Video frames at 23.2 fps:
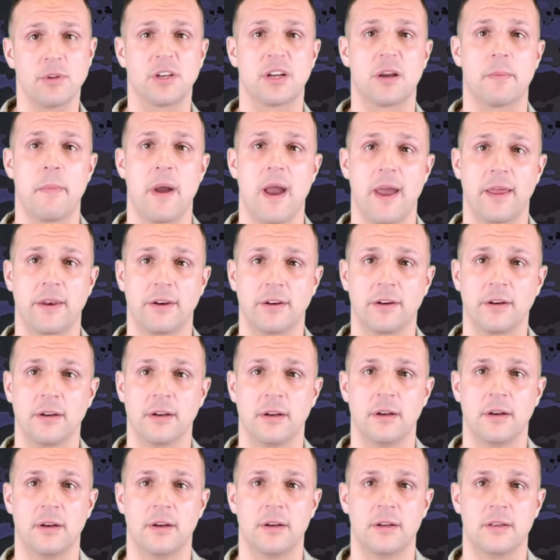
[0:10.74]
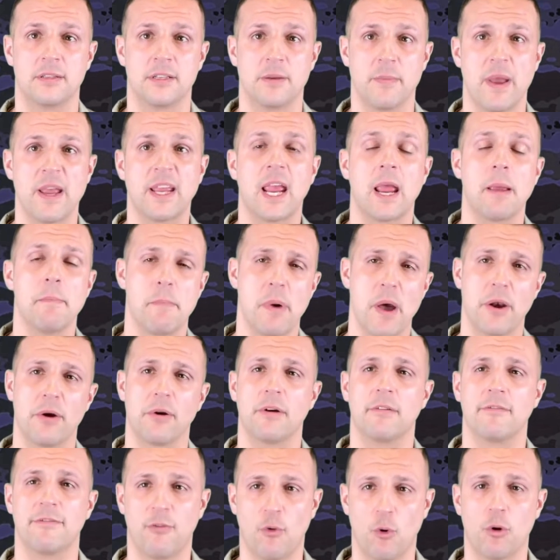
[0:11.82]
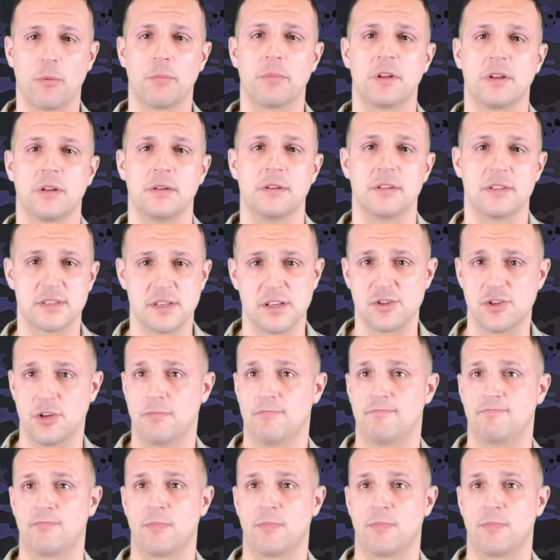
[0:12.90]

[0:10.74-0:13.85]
commander to make a better informed decision.